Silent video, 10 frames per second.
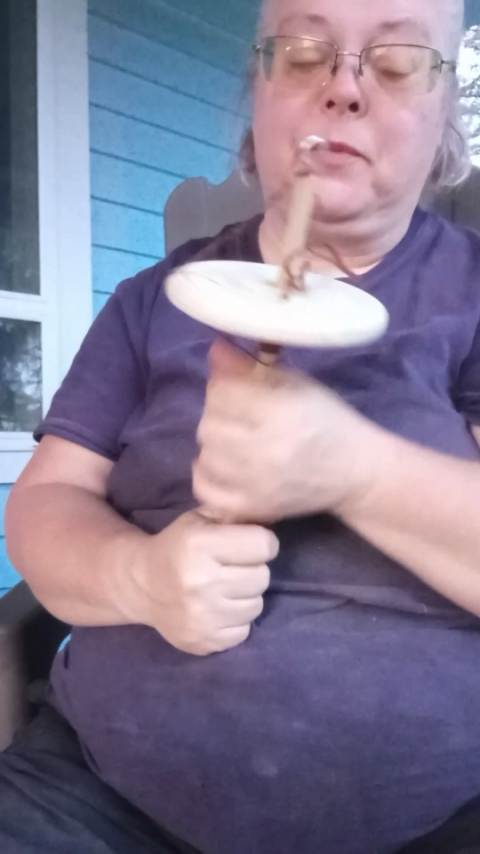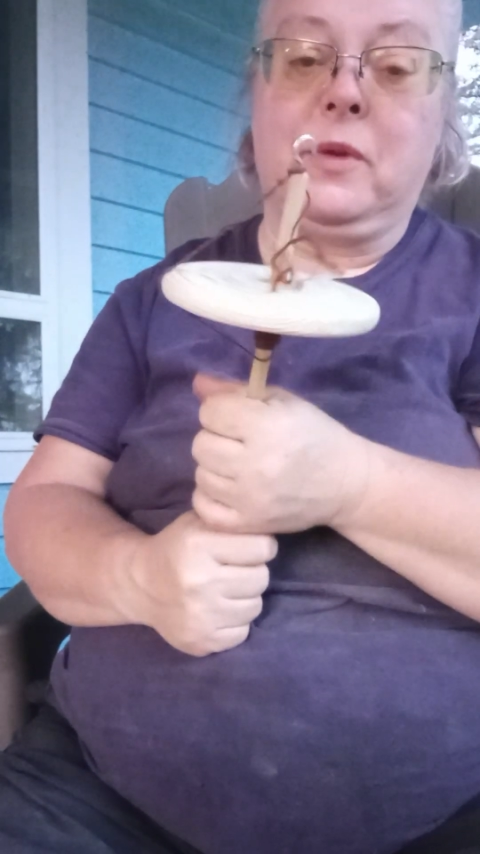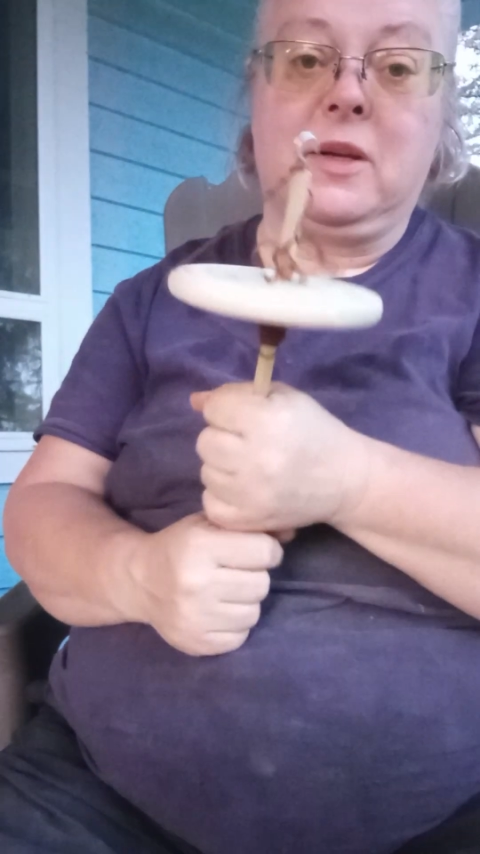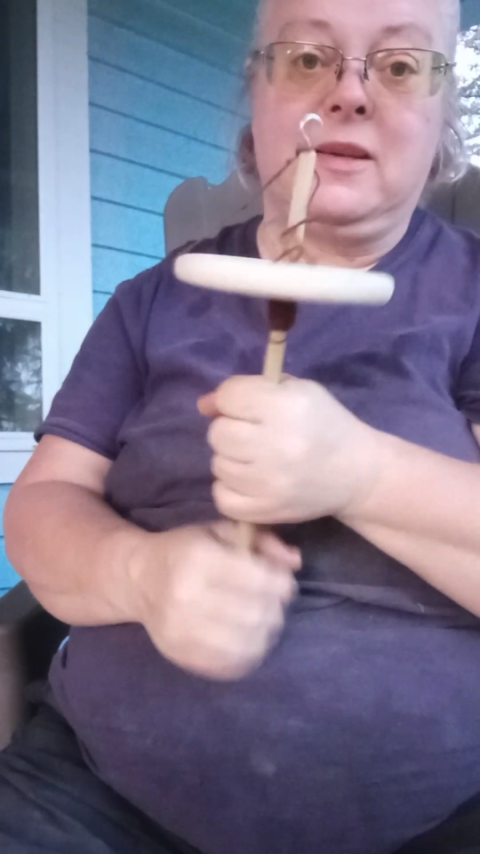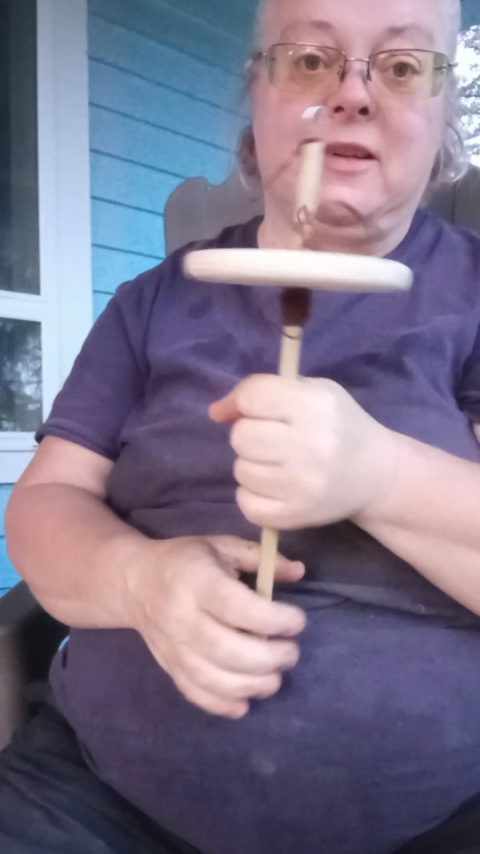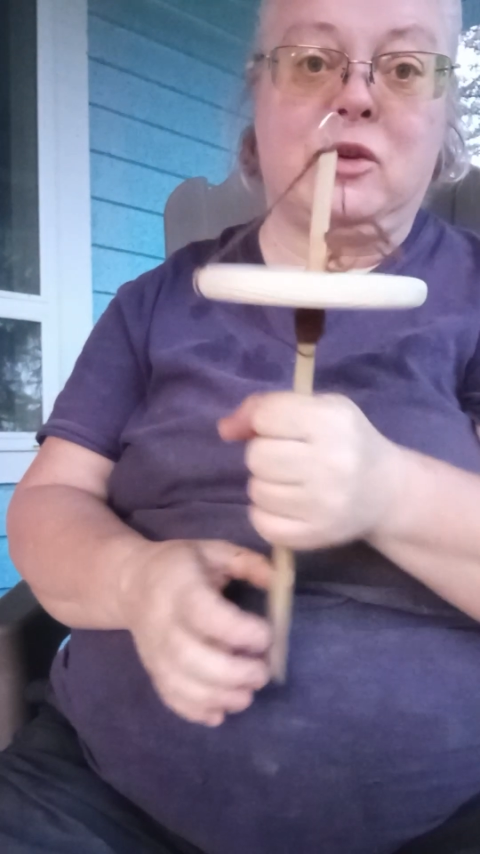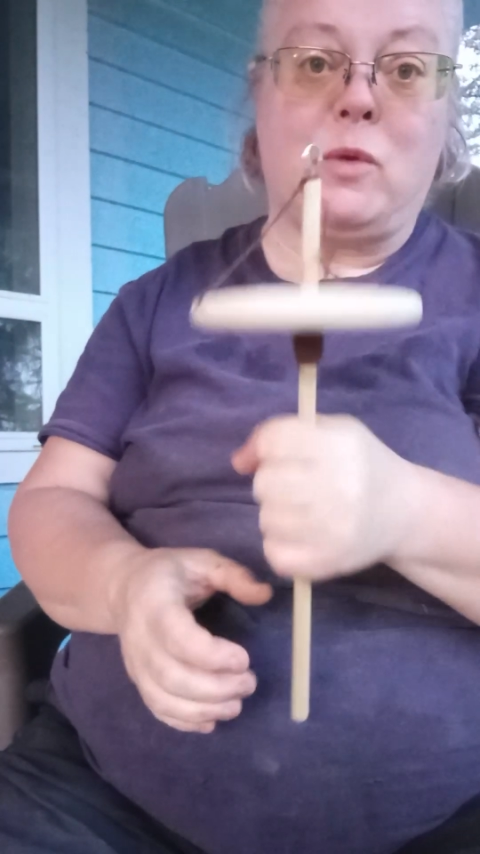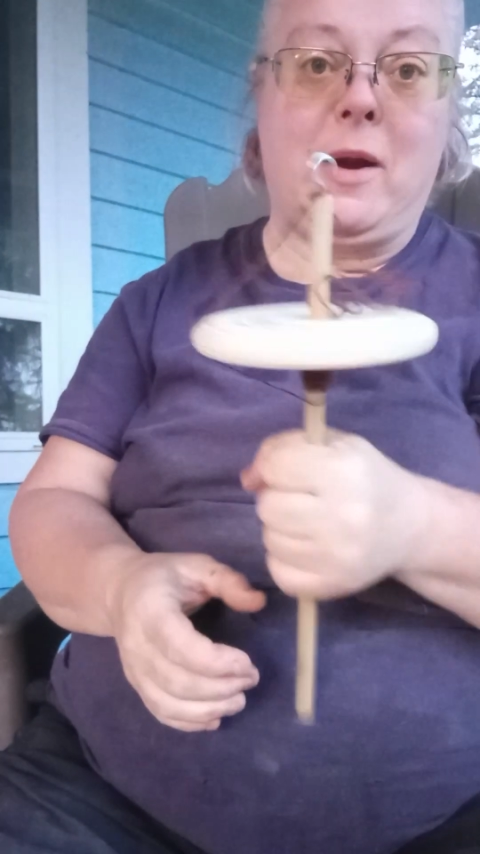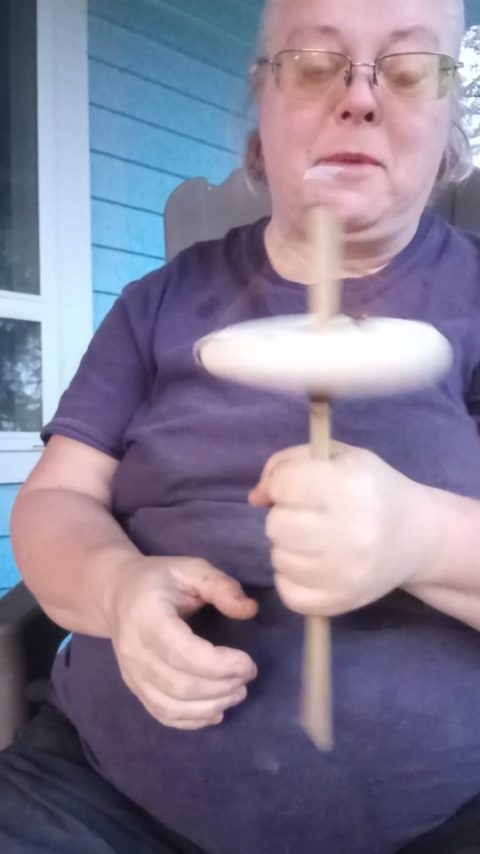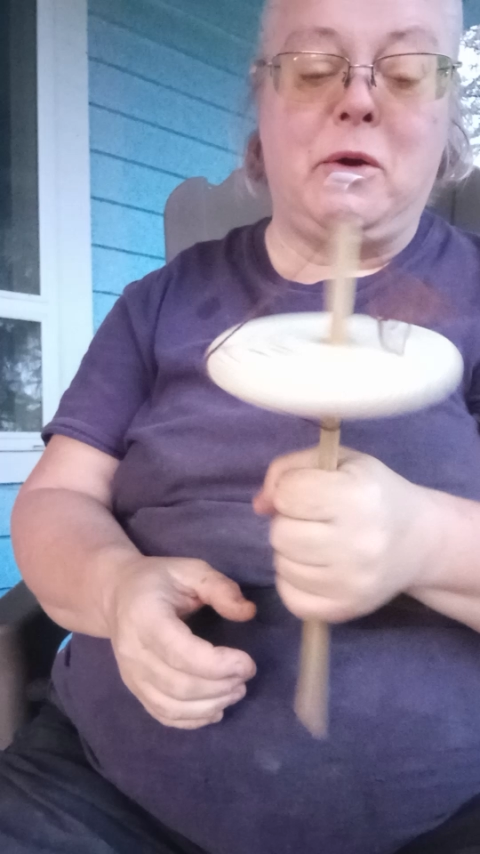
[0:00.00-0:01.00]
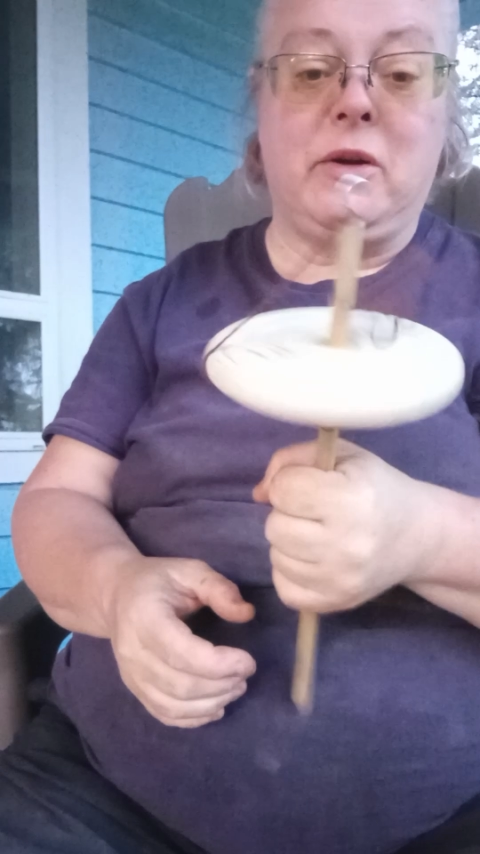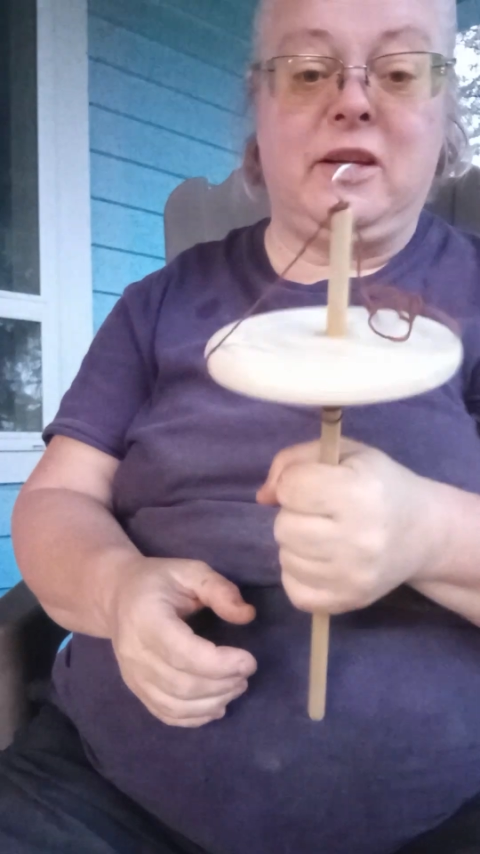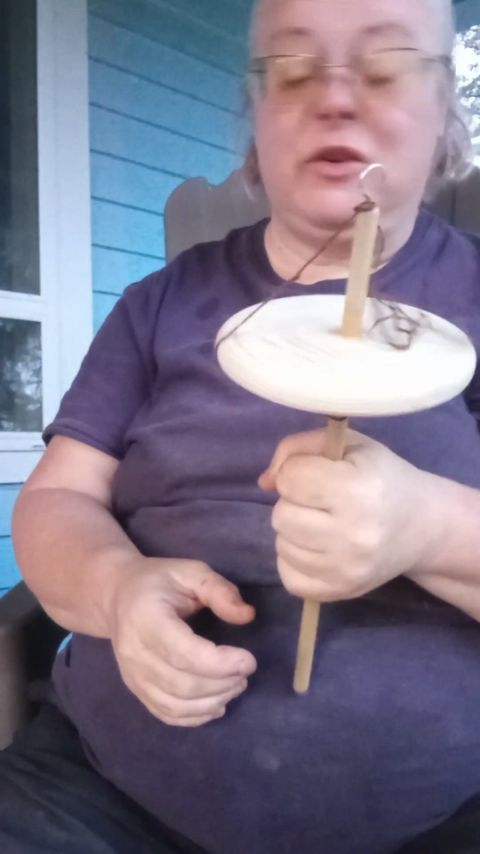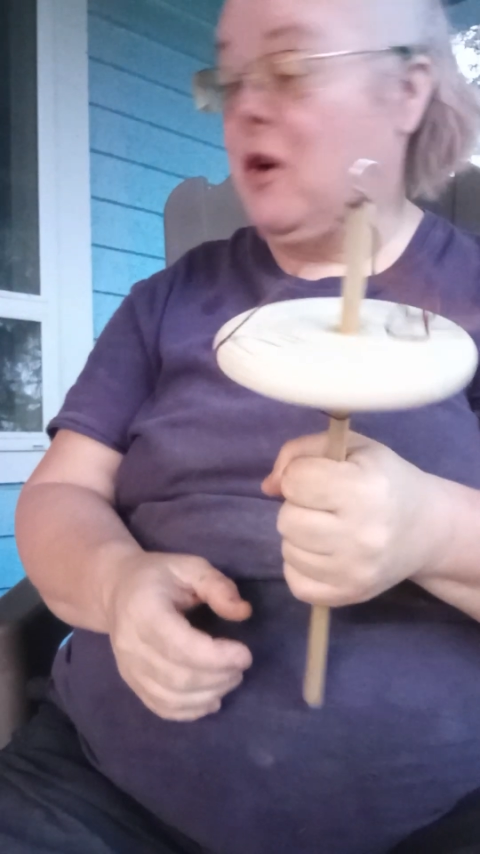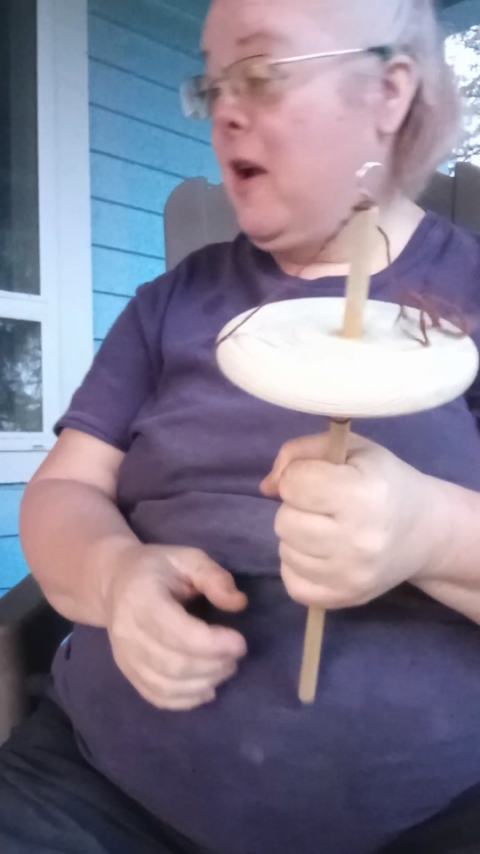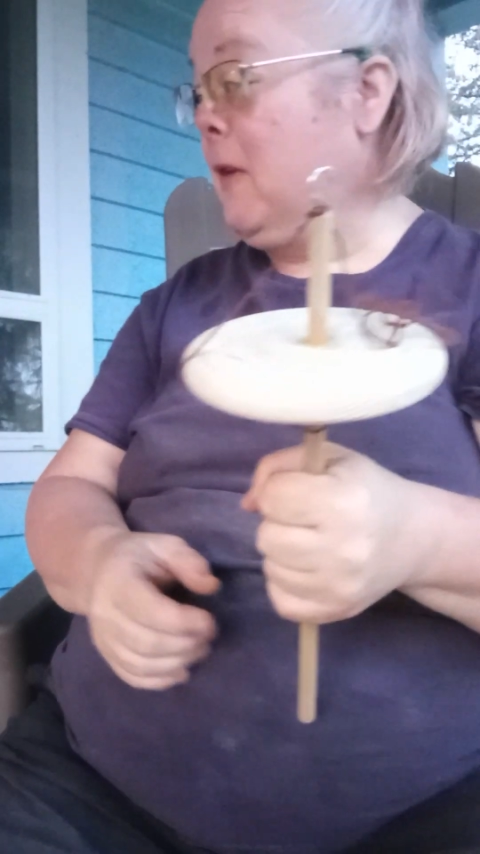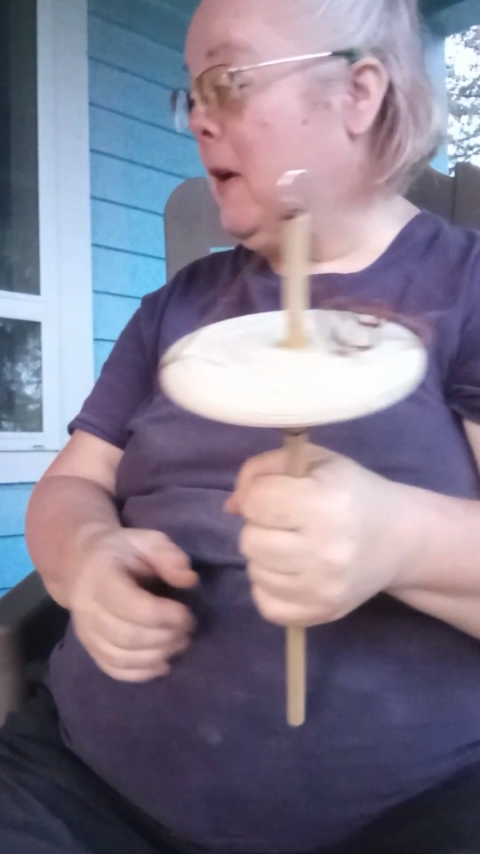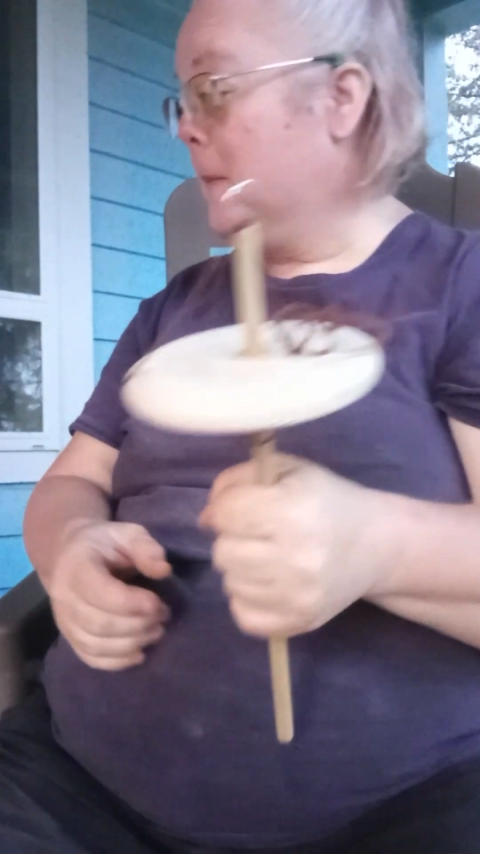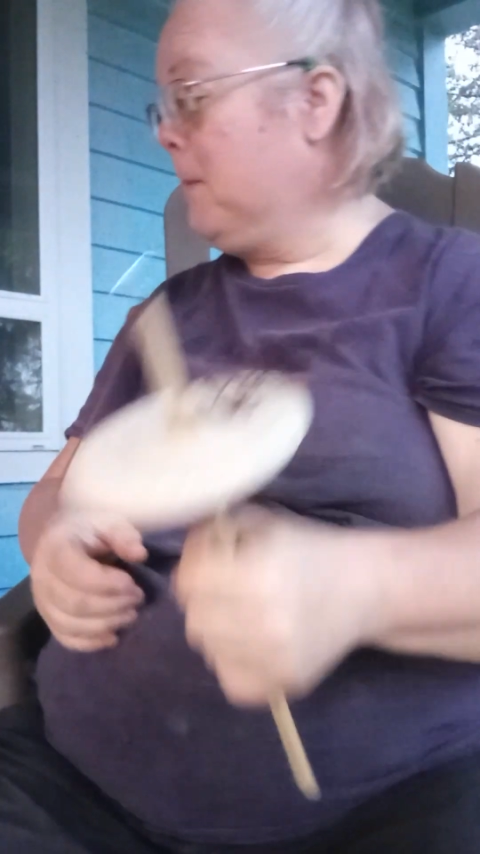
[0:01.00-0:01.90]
because it's grabbier, and these are heavy.